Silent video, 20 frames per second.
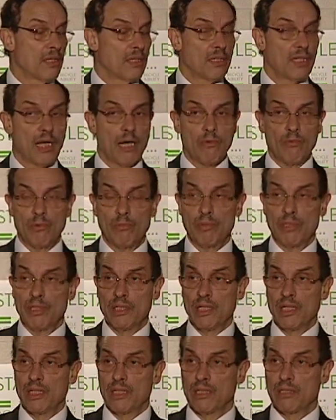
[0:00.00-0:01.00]
that will be
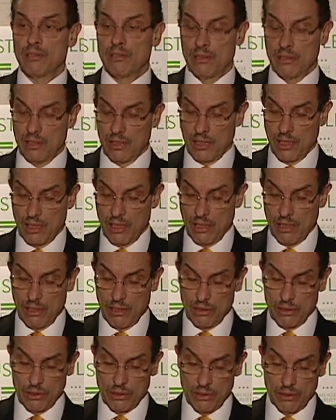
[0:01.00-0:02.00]
needed
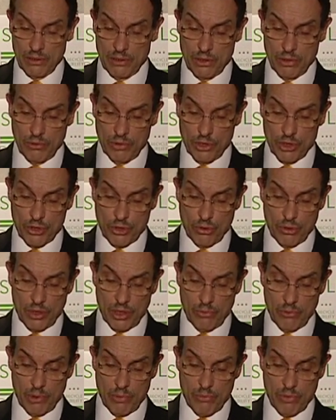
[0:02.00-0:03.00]
to ensure
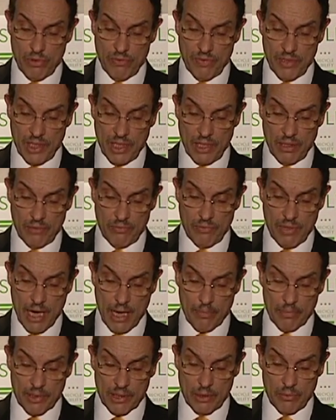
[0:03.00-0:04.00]
that we move ahead
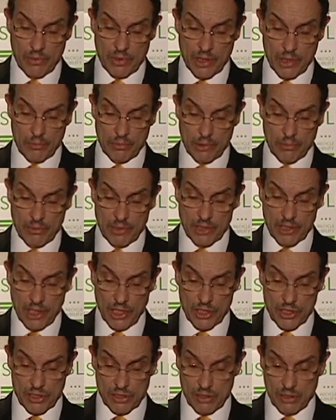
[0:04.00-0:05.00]
rapidly with
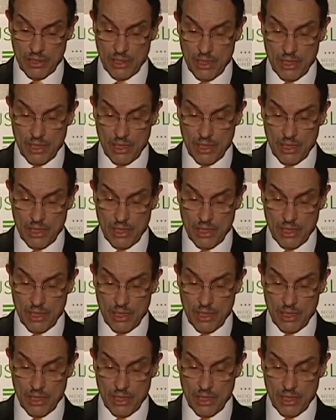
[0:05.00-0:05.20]
implementation?